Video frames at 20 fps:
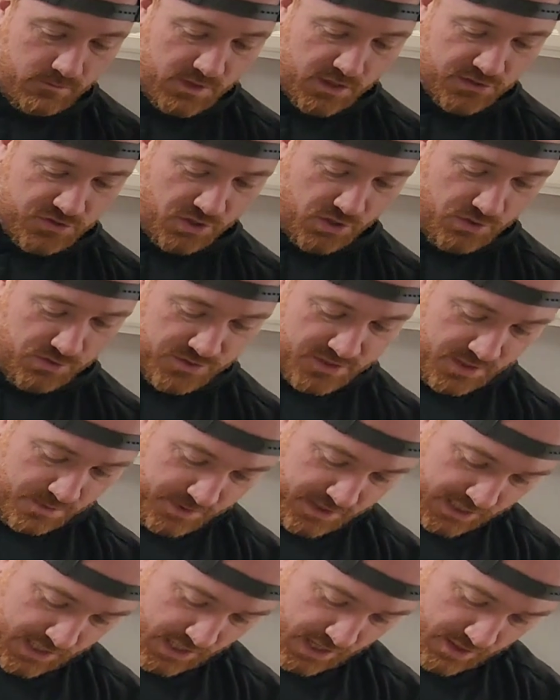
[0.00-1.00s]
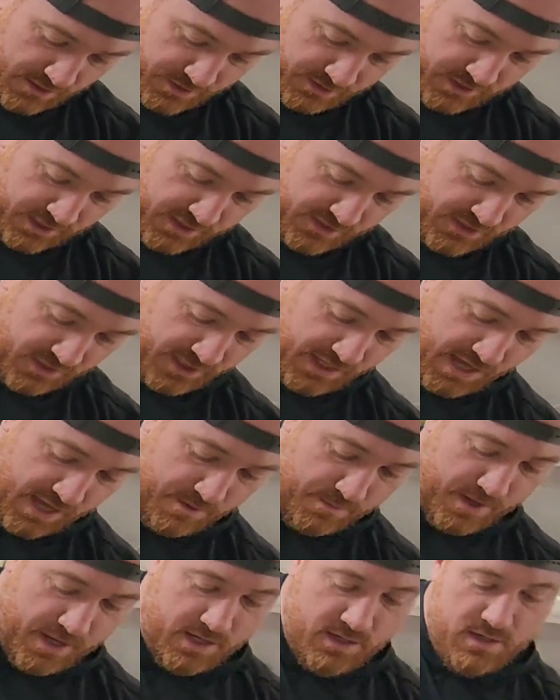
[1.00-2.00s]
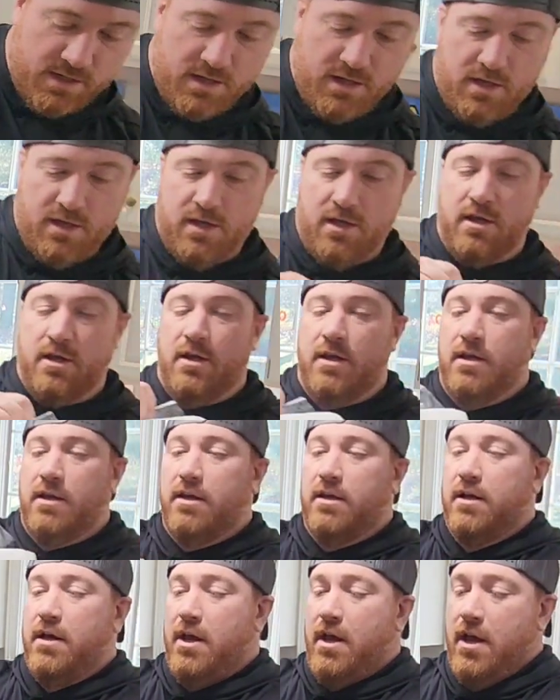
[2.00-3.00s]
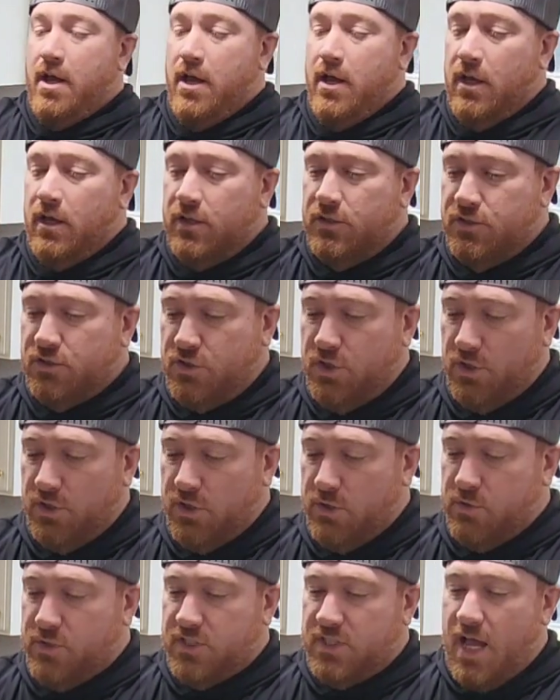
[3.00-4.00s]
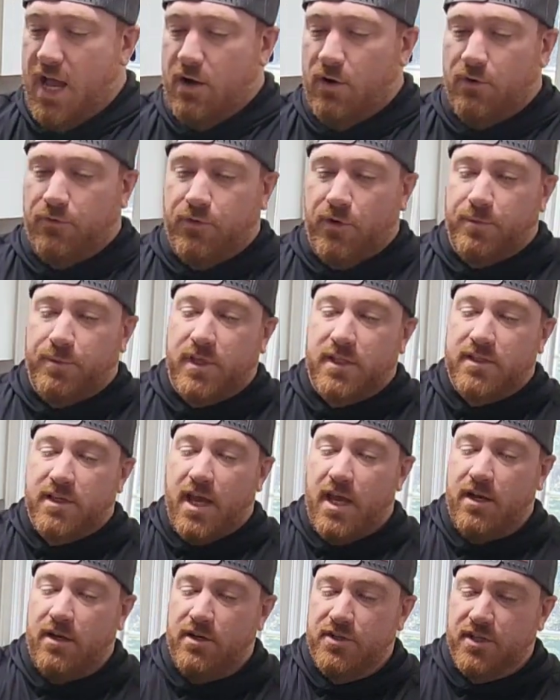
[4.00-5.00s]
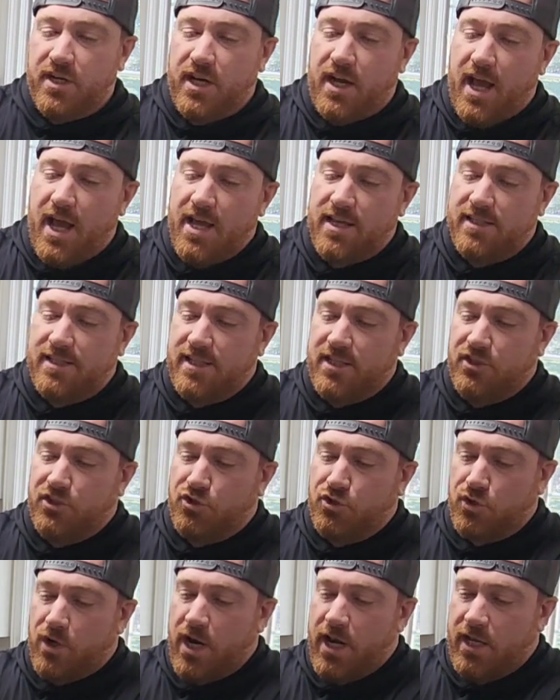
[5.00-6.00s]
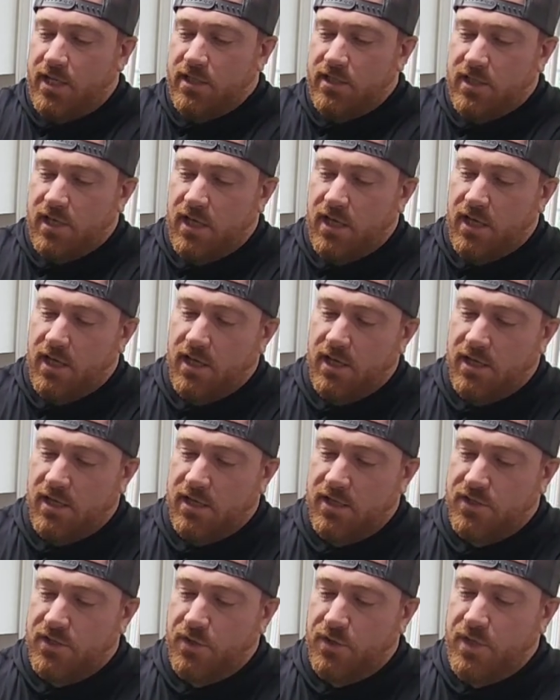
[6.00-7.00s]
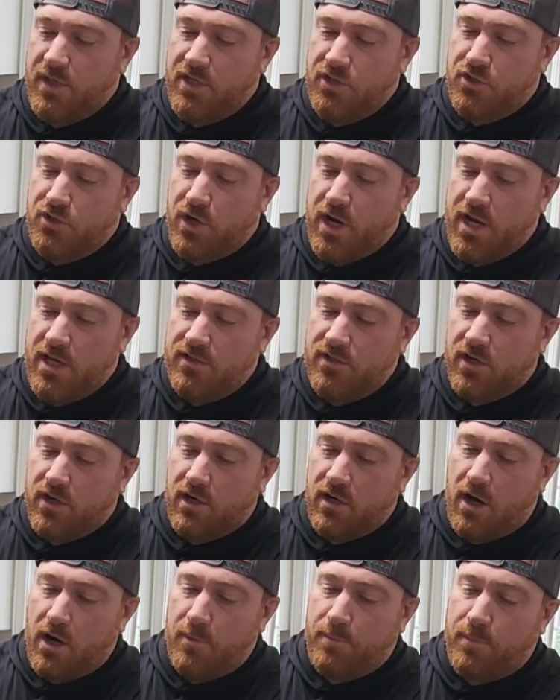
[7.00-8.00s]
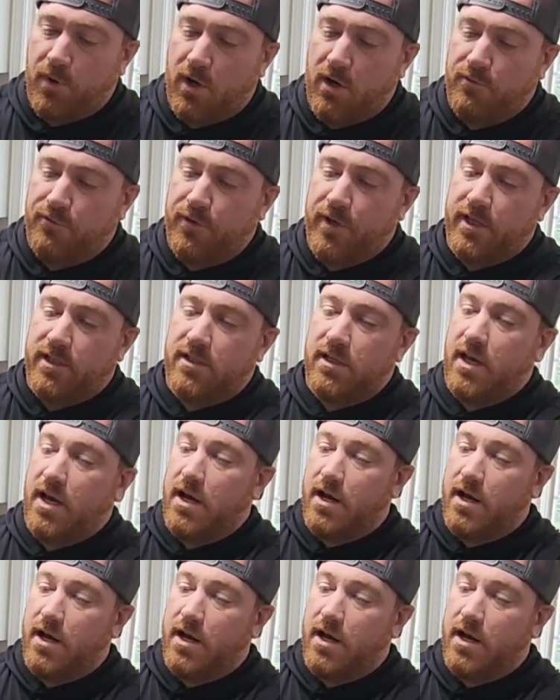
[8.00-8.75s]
So some of the other things that came in, 2 little styrofoam containers, and it has these drains. So these drains are perfect.